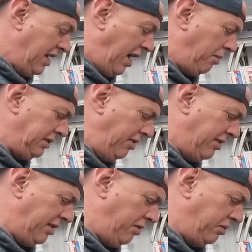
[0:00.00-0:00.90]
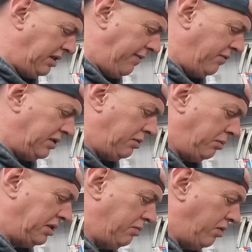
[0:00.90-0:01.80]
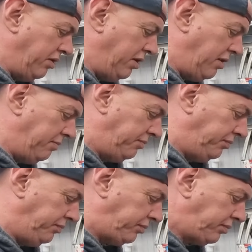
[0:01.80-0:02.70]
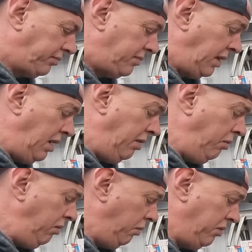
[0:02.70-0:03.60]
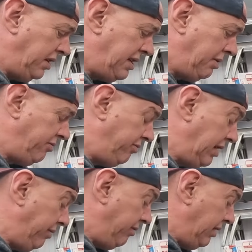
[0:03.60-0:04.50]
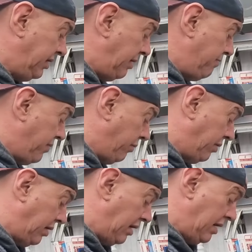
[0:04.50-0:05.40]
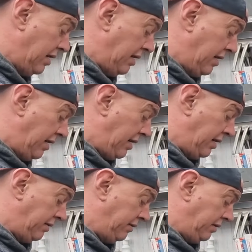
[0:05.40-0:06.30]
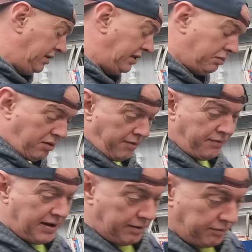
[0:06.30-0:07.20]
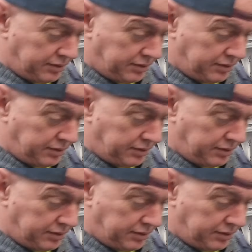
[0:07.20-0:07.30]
I was looking at all the different sorts and whatnot, and all I want is something really, really simple. And this is what I found.